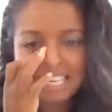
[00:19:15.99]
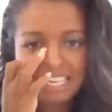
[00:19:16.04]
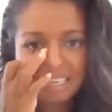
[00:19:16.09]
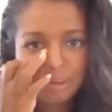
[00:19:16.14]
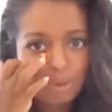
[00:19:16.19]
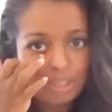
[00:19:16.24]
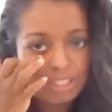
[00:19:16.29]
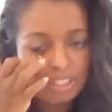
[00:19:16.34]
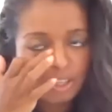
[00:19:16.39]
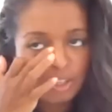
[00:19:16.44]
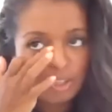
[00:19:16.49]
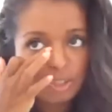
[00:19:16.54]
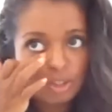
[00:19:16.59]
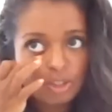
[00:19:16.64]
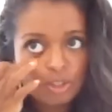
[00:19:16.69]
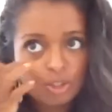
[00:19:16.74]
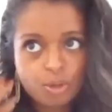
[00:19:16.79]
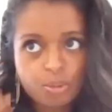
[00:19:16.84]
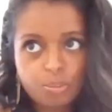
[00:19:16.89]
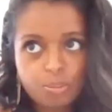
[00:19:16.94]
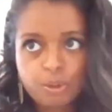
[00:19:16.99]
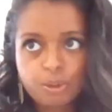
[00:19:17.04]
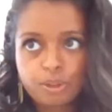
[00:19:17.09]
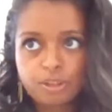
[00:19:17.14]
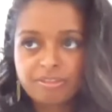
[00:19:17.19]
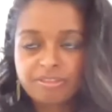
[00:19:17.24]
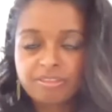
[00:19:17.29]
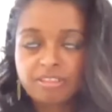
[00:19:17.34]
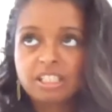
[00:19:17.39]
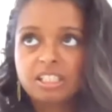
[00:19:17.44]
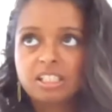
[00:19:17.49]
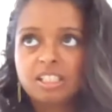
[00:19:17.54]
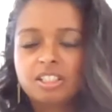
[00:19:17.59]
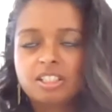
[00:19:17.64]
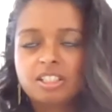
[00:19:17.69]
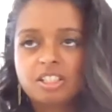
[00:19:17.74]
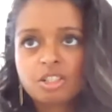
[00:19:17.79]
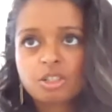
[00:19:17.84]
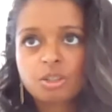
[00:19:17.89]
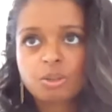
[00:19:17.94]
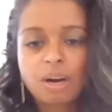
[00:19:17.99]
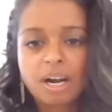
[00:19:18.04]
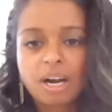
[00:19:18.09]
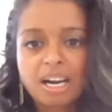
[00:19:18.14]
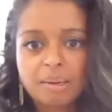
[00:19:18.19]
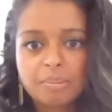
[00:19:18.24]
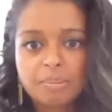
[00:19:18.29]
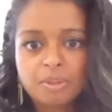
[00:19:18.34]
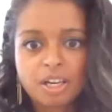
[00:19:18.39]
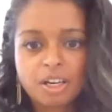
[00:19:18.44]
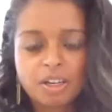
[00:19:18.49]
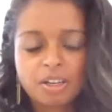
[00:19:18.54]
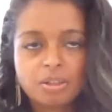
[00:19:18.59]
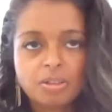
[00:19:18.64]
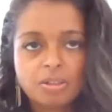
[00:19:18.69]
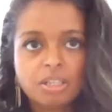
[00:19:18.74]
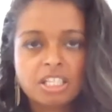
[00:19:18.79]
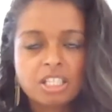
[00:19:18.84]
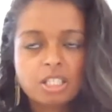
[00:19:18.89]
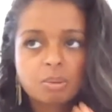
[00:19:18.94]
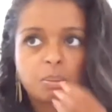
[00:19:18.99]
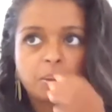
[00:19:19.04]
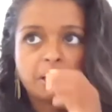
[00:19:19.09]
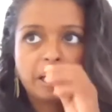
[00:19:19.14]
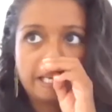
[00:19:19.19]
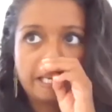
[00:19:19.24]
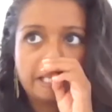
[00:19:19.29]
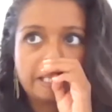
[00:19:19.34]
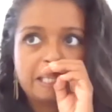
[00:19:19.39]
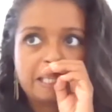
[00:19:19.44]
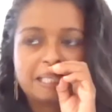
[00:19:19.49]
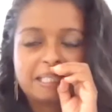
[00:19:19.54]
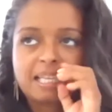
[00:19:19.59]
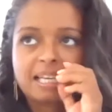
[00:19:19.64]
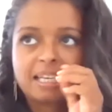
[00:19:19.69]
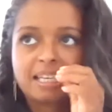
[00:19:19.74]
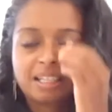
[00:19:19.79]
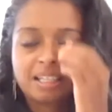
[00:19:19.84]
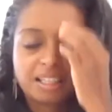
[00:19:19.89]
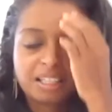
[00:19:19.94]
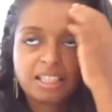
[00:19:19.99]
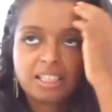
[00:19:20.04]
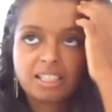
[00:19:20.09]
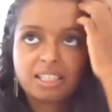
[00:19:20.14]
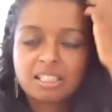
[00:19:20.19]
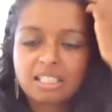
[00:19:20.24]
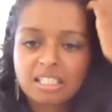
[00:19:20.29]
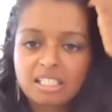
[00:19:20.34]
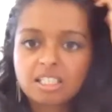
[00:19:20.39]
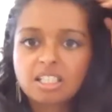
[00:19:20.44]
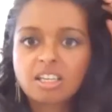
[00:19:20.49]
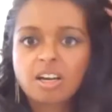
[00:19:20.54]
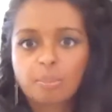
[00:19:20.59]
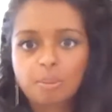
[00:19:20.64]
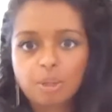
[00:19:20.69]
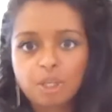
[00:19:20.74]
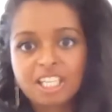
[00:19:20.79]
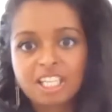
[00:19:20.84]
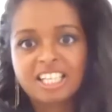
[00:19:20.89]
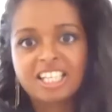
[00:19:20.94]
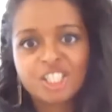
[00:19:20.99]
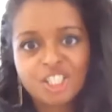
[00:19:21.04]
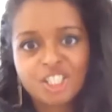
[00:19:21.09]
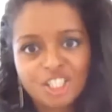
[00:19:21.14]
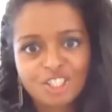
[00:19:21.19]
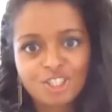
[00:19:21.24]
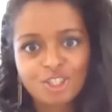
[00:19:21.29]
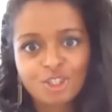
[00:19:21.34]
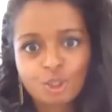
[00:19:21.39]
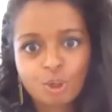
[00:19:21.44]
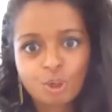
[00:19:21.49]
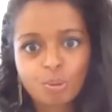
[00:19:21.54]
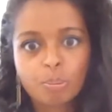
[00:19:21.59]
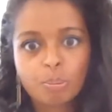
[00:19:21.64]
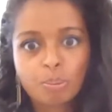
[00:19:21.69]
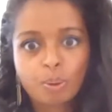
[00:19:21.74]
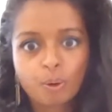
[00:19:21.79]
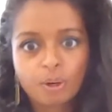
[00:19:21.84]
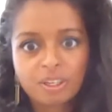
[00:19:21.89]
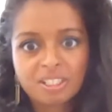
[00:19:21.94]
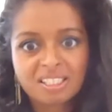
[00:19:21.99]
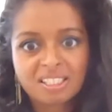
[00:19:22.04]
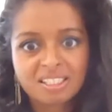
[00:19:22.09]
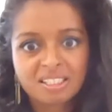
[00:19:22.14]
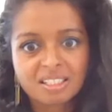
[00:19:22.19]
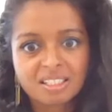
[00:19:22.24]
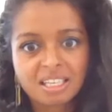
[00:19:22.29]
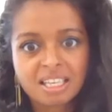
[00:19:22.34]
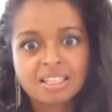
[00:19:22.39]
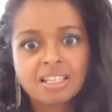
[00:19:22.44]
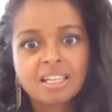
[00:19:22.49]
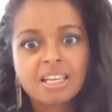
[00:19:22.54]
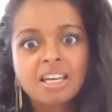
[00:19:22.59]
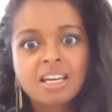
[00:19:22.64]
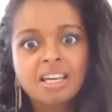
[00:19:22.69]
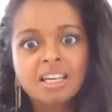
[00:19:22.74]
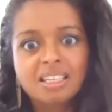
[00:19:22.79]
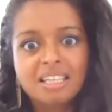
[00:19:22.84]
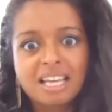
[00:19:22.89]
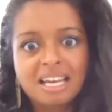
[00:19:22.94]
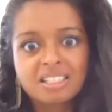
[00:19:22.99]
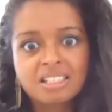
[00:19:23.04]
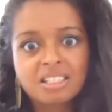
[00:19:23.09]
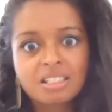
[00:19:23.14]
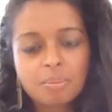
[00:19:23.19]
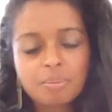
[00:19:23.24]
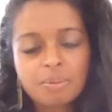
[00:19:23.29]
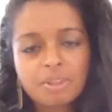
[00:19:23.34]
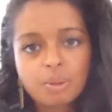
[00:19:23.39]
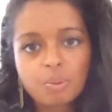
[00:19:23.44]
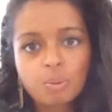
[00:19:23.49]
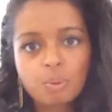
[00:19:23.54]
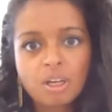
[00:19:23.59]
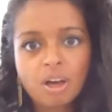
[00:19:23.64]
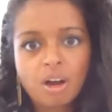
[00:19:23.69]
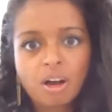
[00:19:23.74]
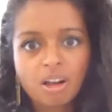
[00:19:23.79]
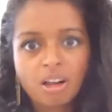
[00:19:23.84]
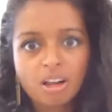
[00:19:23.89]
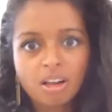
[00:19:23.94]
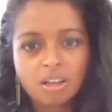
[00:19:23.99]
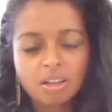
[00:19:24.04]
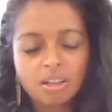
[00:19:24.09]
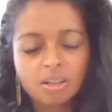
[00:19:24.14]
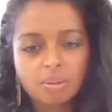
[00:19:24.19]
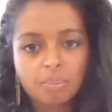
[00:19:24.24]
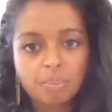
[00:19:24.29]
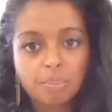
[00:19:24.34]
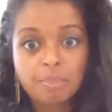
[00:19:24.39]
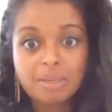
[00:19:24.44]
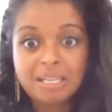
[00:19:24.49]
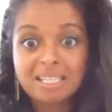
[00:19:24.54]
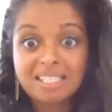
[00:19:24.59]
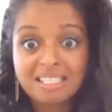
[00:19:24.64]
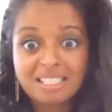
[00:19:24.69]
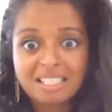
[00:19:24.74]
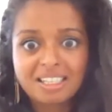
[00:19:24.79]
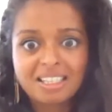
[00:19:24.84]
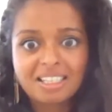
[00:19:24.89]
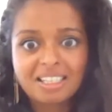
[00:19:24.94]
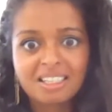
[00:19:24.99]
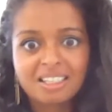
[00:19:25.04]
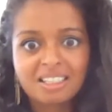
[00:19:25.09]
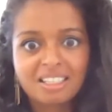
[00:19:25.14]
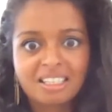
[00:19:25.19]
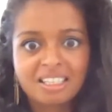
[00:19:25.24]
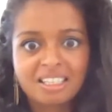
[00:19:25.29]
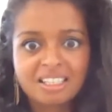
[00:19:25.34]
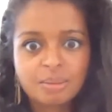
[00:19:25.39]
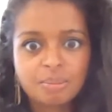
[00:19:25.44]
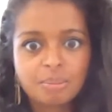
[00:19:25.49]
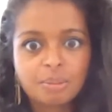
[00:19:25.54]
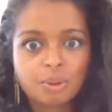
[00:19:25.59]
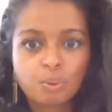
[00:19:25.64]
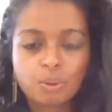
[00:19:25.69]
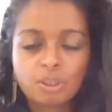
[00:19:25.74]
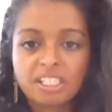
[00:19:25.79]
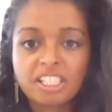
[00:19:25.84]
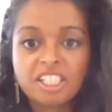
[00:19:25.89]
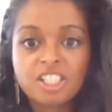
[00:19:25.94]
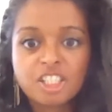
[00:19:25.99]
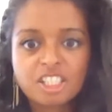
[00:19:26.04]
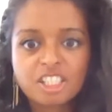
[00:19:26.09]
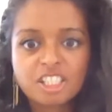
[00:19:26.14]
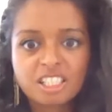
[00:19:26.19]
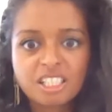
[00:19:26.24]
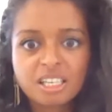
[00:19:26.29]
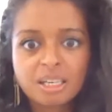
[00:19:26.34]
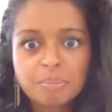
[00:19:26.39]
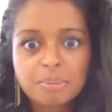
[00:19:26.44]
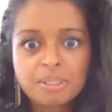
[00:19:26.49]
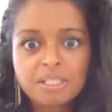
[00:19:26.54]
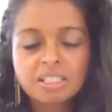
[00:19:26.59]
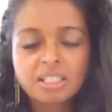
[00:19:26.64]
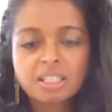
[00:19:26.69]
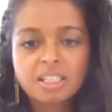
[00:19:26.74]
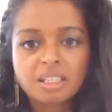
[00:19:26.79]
And it was also so beautifully described how you're explaining it. And I think indeed communication is so important. And that's something we all missing in the intimate relationships.